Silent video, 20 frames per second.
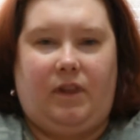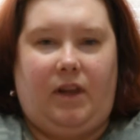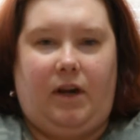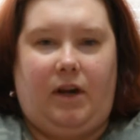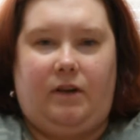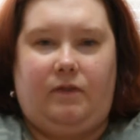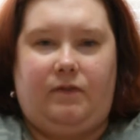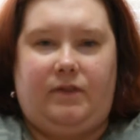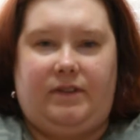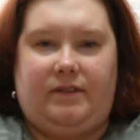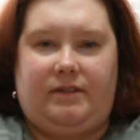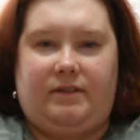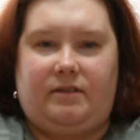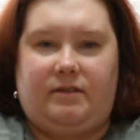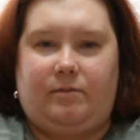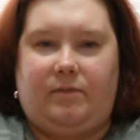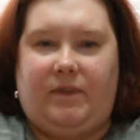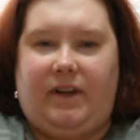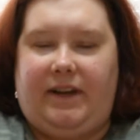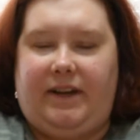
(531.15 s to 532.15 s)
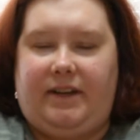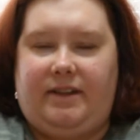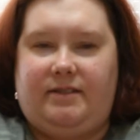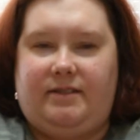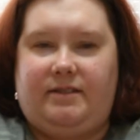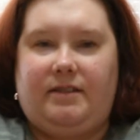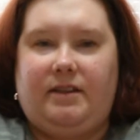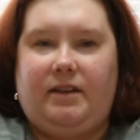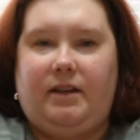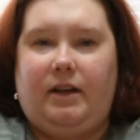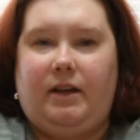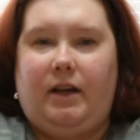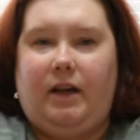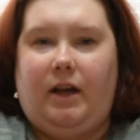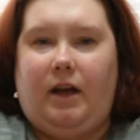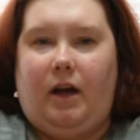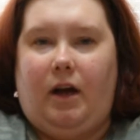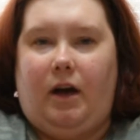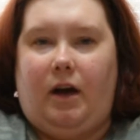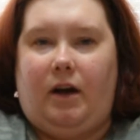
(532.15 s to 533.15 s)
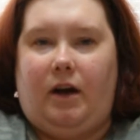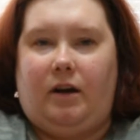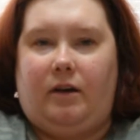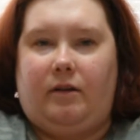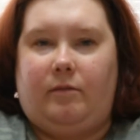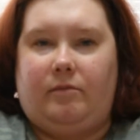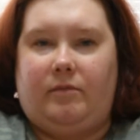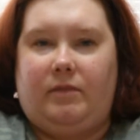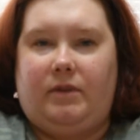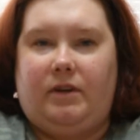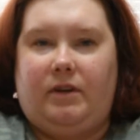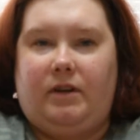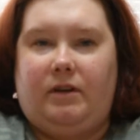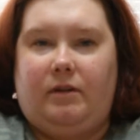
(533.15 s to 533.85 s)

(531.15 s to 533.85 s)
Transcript: love and some likes. Um,